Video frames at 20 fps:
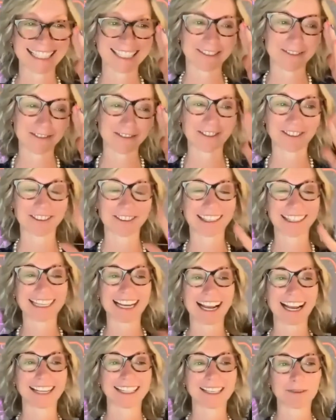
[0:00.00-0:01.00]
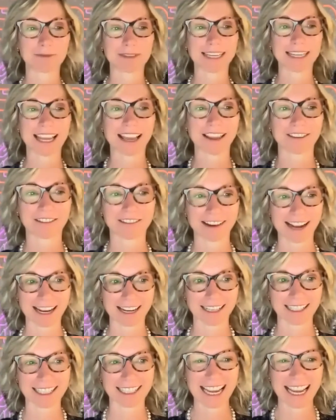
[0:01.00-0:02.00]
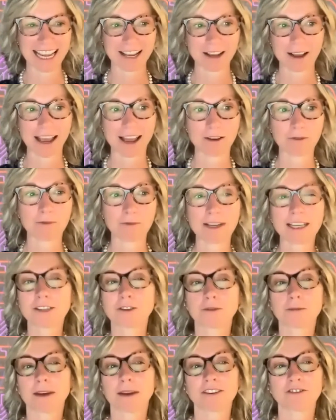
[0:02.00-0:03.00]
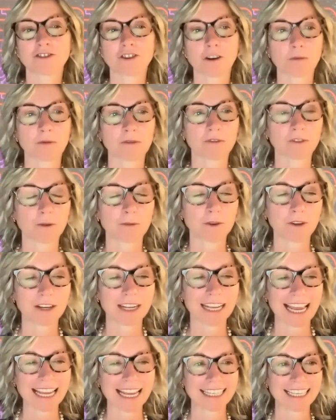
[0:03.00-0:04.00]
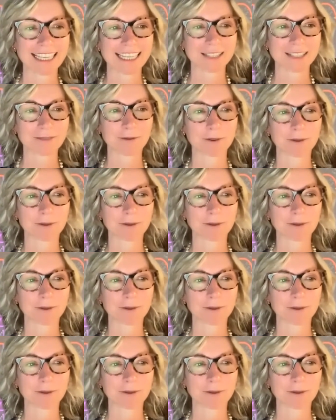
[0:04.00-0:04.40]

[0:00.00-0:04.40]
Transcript: It all ties up together, and uh, we'll do a better job of communicating this.